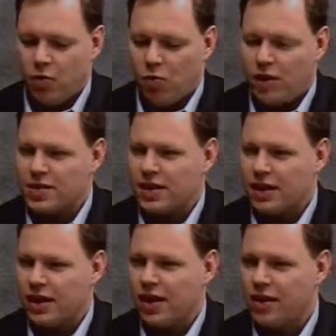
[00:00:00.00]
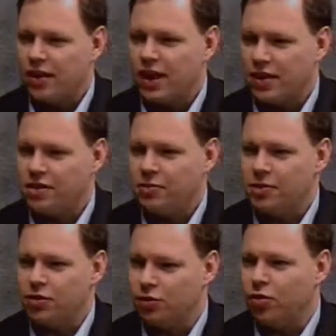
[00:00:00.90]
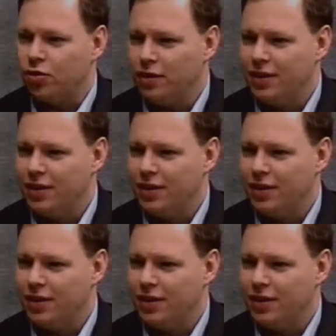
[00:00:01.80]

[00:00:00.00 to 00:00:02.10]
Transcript: what does a King County councilman do?